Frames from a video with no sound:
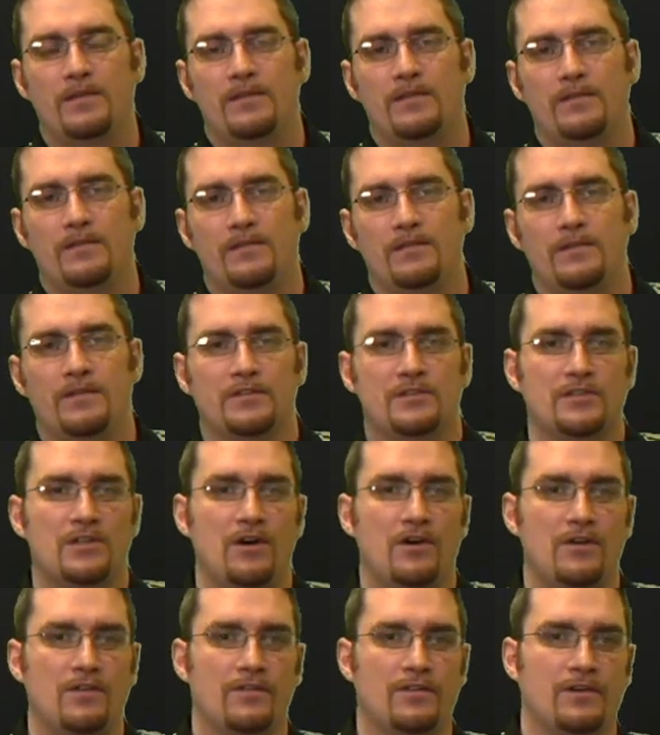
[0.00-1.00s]
the
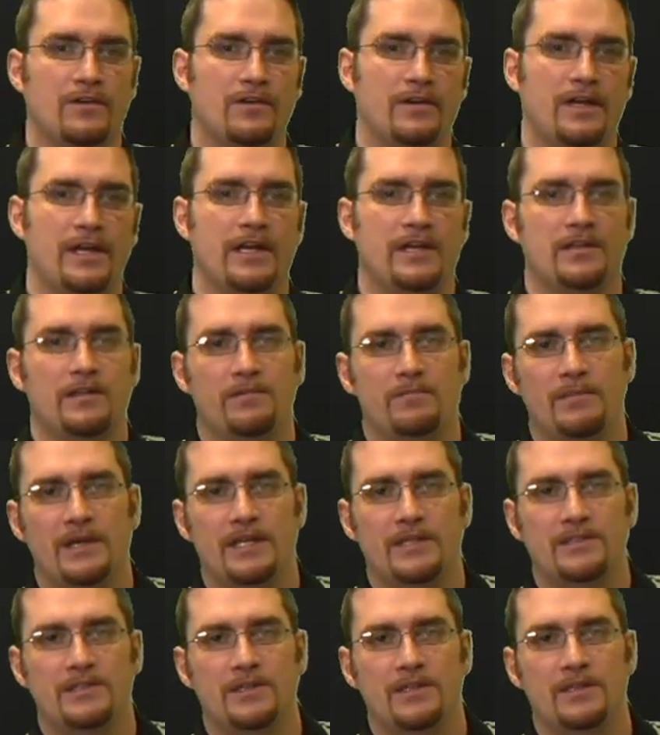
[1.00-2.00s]
solver and it
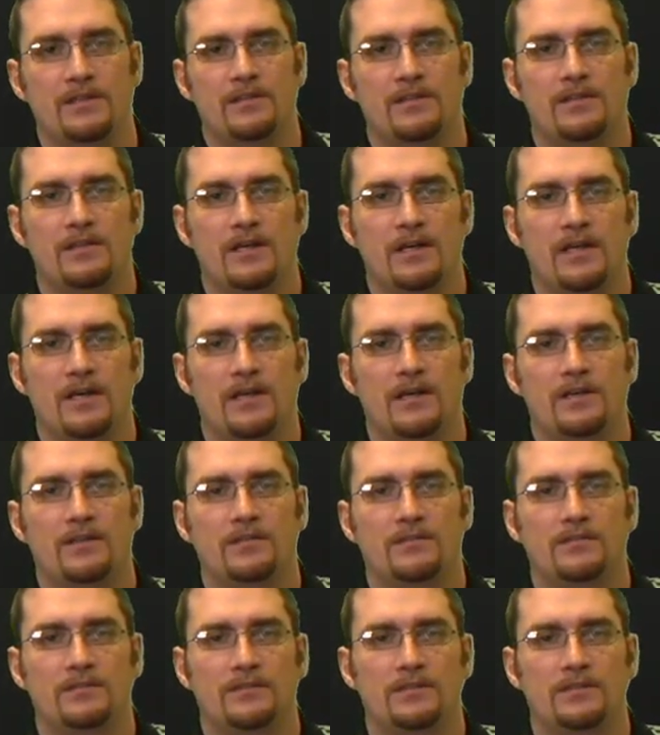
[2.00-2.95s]
makes it uh,